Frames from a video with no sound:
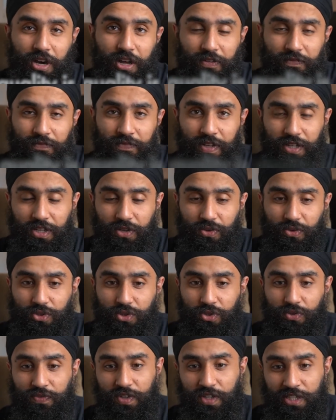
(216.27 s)
on video.
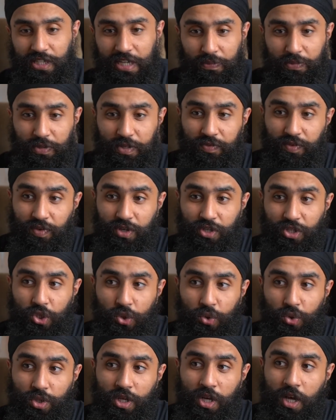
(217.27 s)
So for example, if you want to
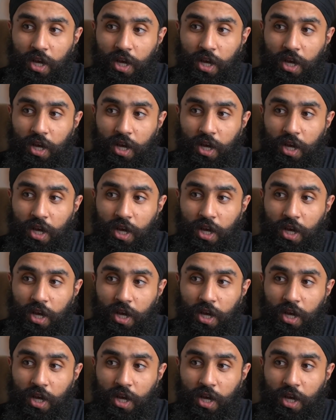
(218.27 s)
shoot